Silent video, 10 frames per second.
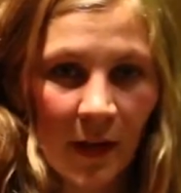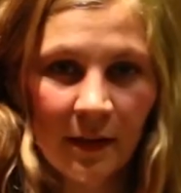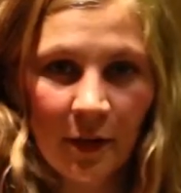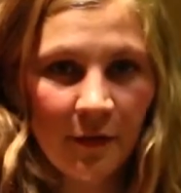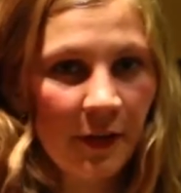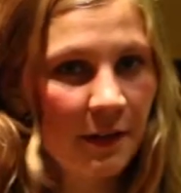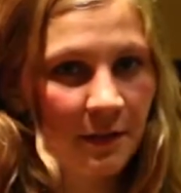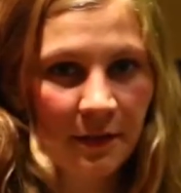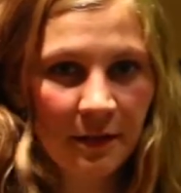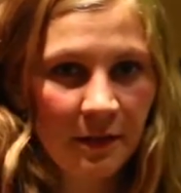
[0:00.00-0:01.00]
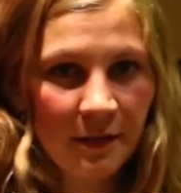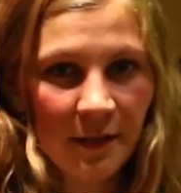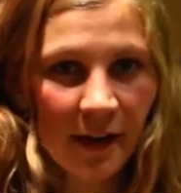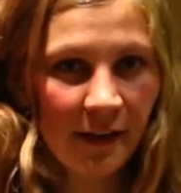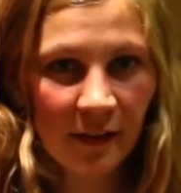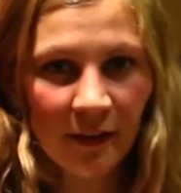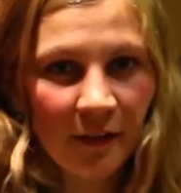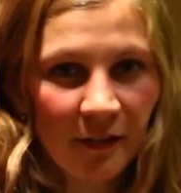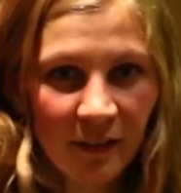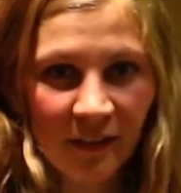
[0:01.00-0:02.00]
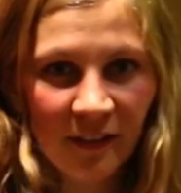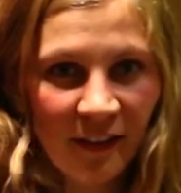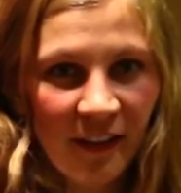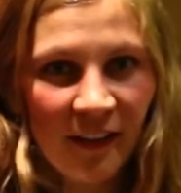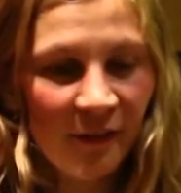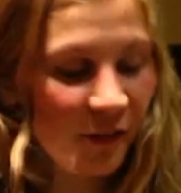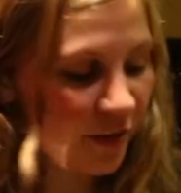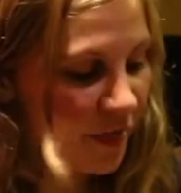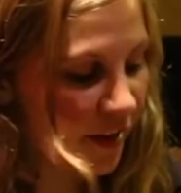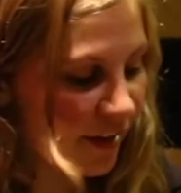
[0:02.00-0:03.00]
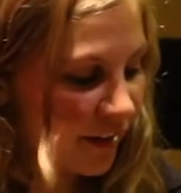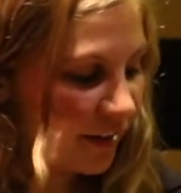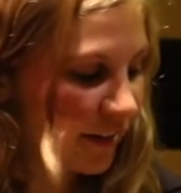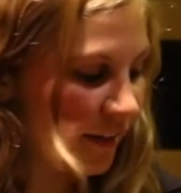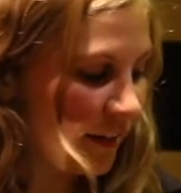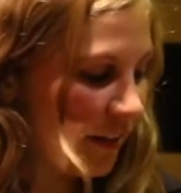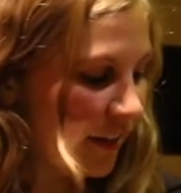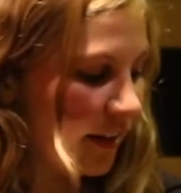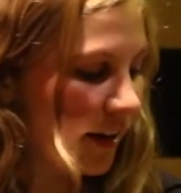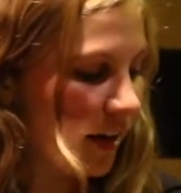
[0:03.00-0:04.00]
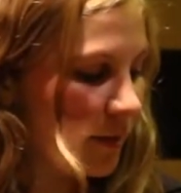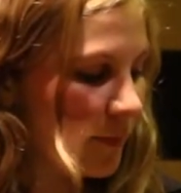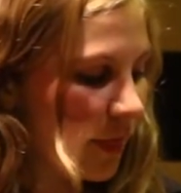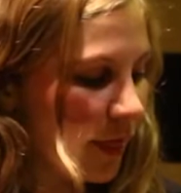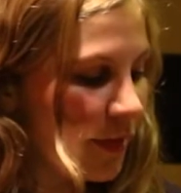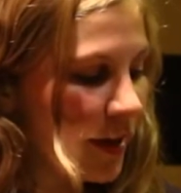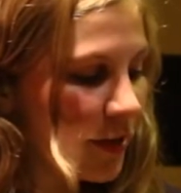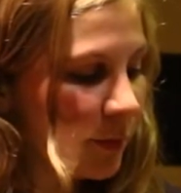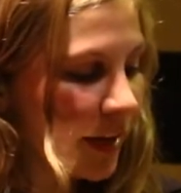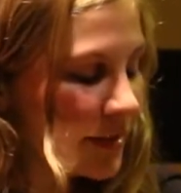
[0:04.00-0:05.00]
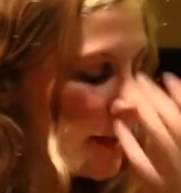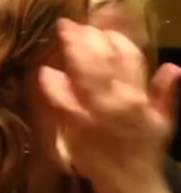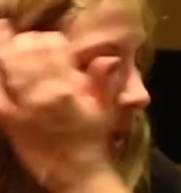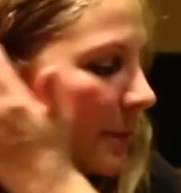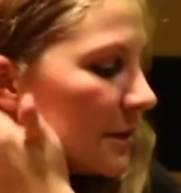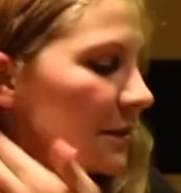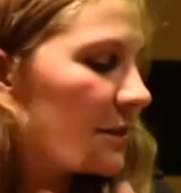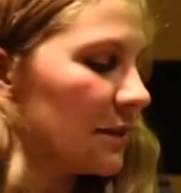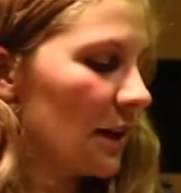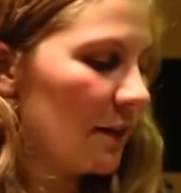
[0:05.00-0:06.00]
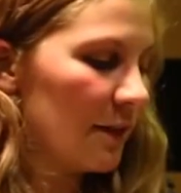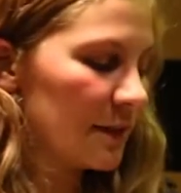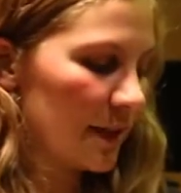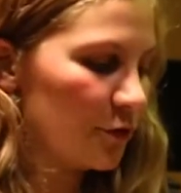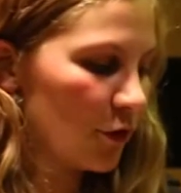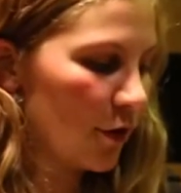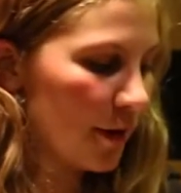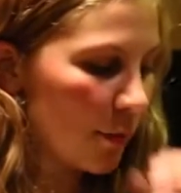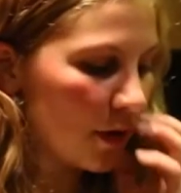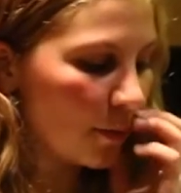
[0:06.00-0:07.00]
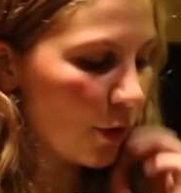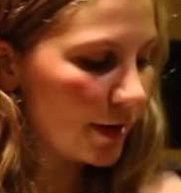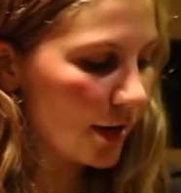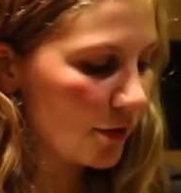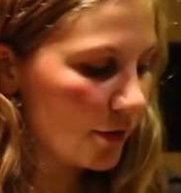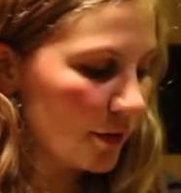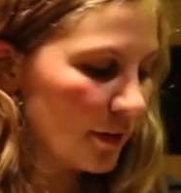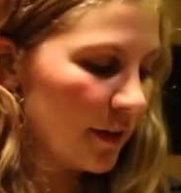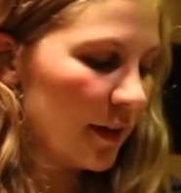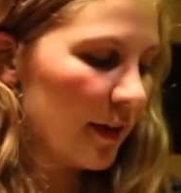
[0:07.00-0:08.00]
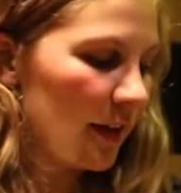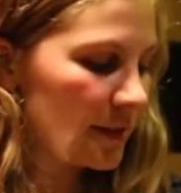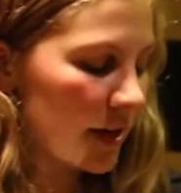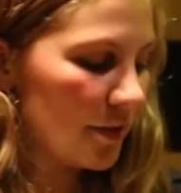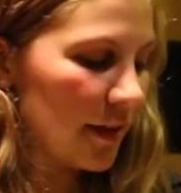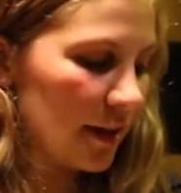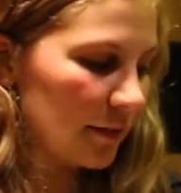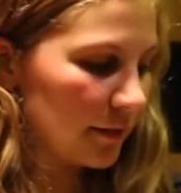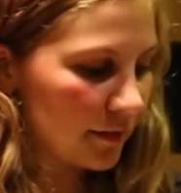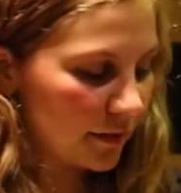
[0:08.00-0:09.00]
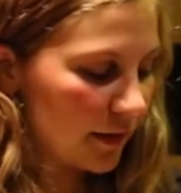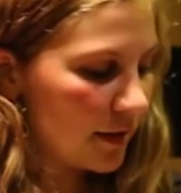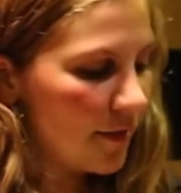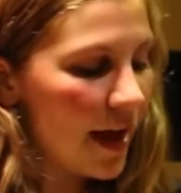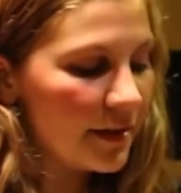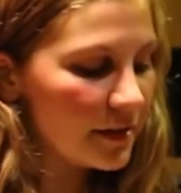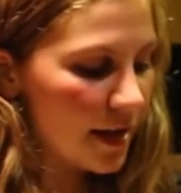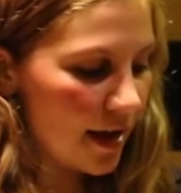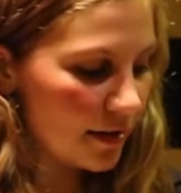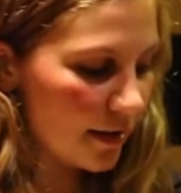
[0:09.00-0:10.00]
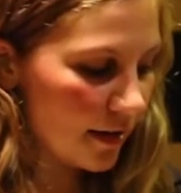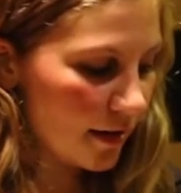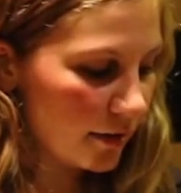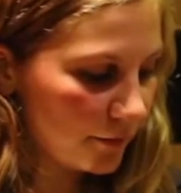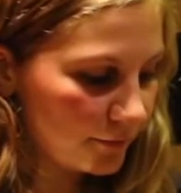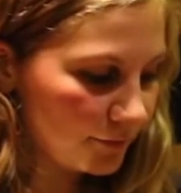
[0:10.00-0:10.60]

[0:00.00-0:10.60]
Now you have a nice tidy little run there. The other place that happens in this intro that I want to point out is on that kind of end tag there.